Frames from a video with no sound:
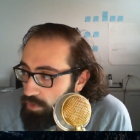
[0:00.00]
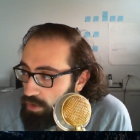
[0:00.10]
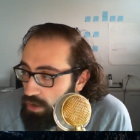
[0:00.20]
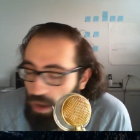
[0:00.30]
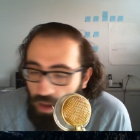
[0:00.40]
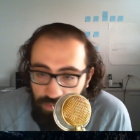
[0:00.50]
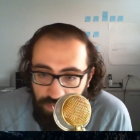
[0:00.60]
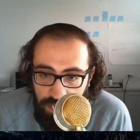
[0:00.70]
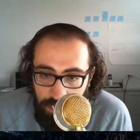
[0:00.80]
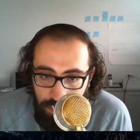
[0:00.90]

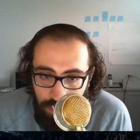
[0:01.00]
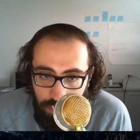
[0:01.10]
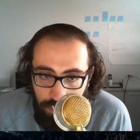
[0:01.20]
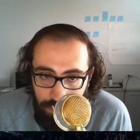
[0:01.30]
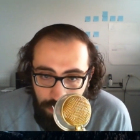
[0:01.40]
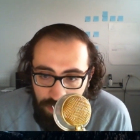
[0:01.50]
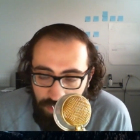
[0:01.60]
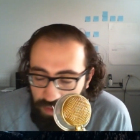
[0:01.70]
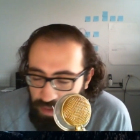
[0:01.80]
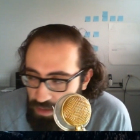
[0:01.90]
coffee, you know, not
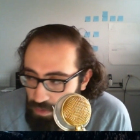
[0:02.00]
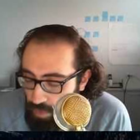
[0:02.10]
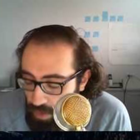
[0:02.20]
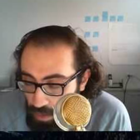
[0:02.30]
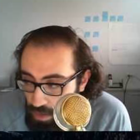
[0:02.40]
going anywhere.